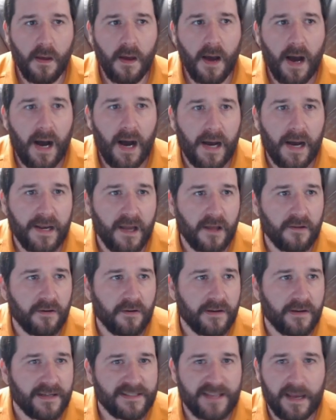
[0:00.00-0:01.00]

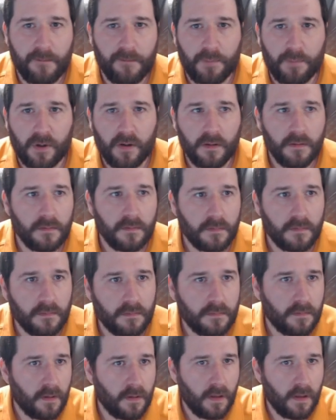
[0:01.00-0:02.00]
Another example,
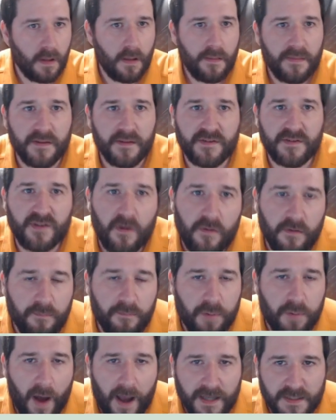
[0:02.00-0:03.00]
the zone of
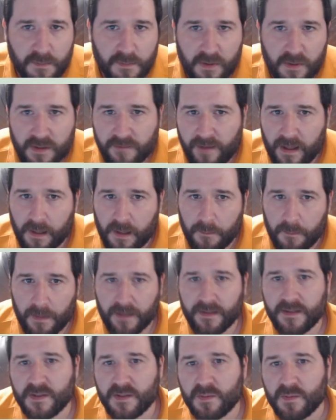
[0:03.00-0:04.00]
proximal
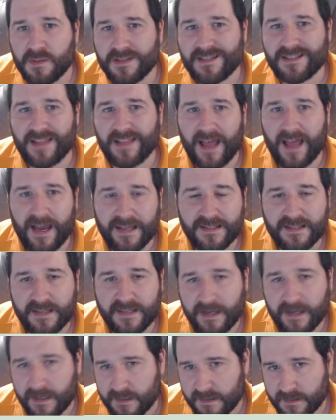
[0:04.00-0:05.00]
development. This was slide
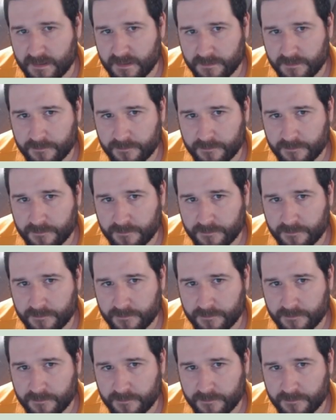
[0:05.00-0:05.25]
6.